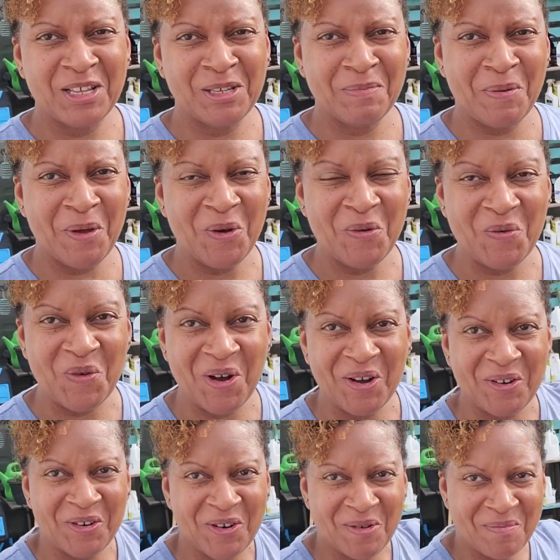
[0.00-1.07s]
spilled
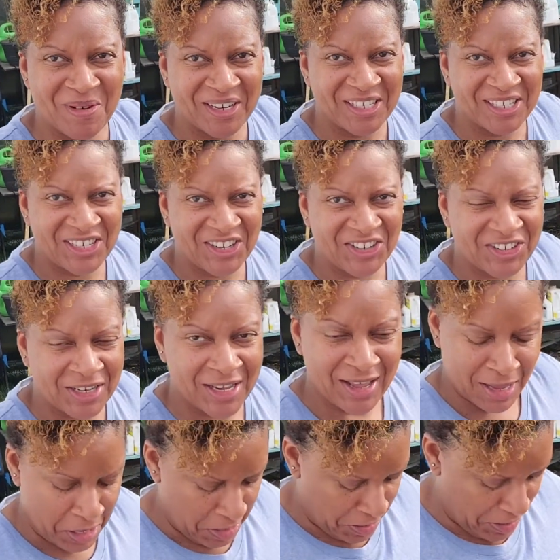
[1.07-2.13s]
water on my shirt
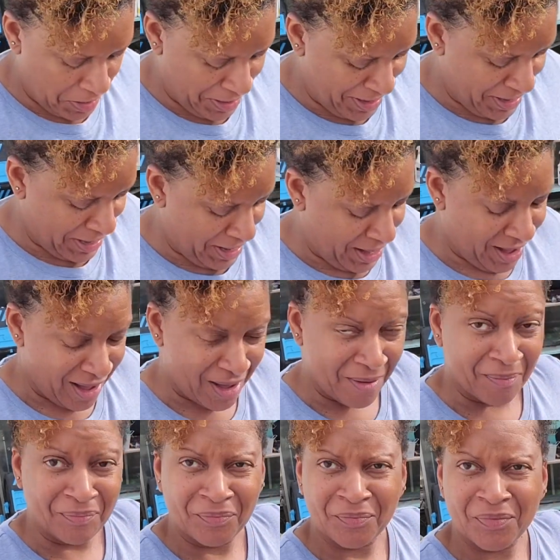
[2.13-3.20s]

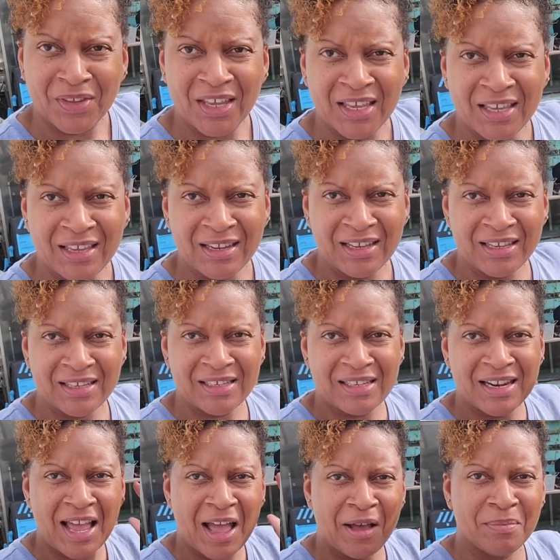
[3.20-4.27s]
um, it is
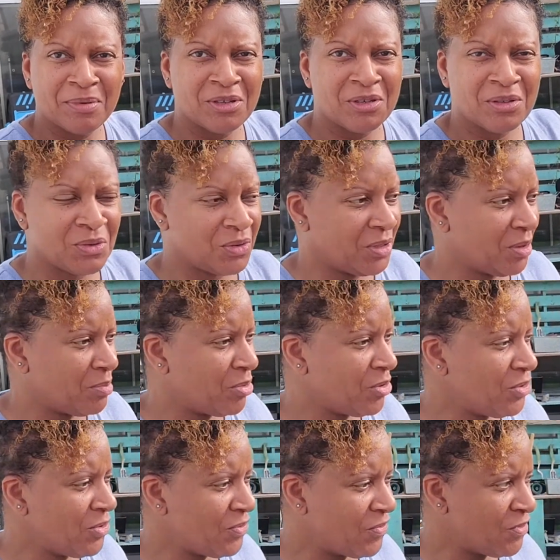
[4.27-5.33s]
an absolutely
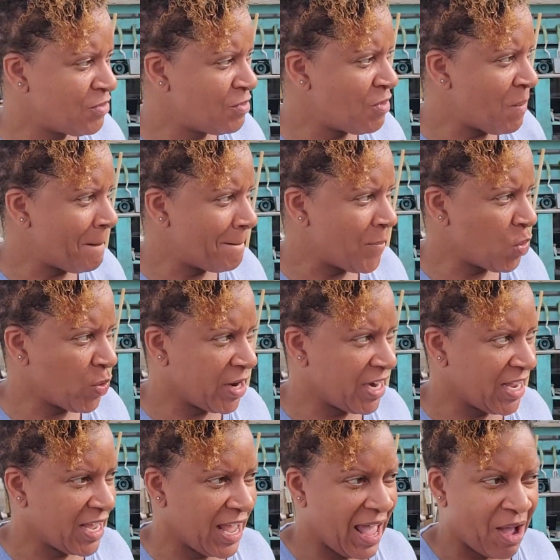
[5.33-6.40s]
beautiful
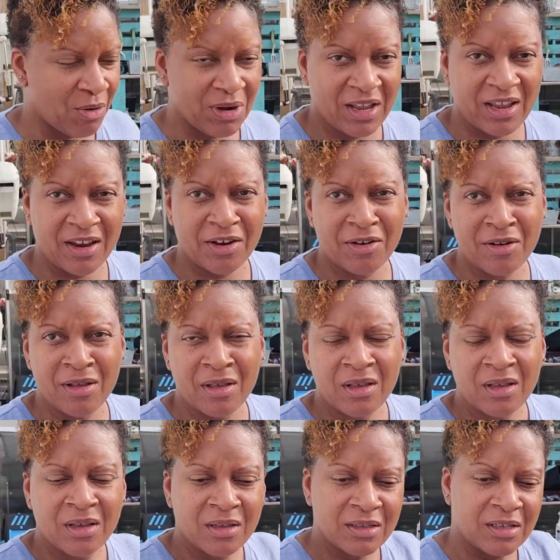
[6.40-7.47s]
morning out here
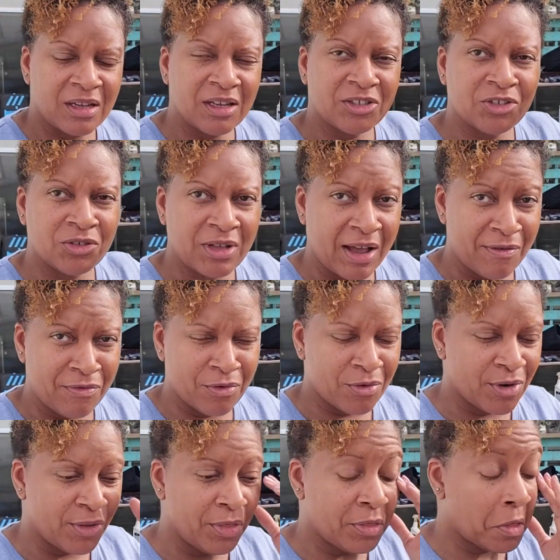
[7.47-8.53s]
today is July
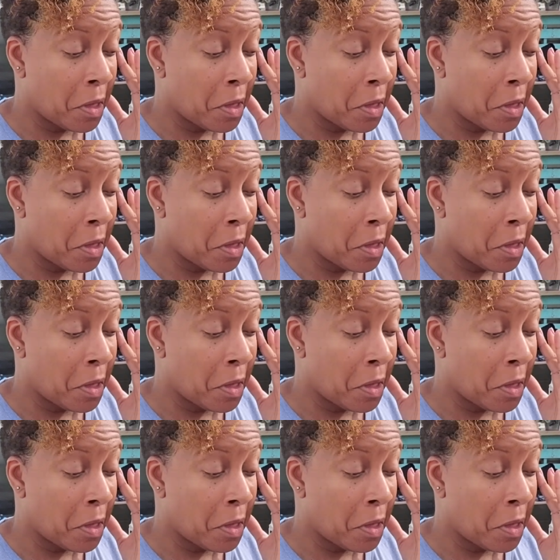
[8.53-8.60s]
4th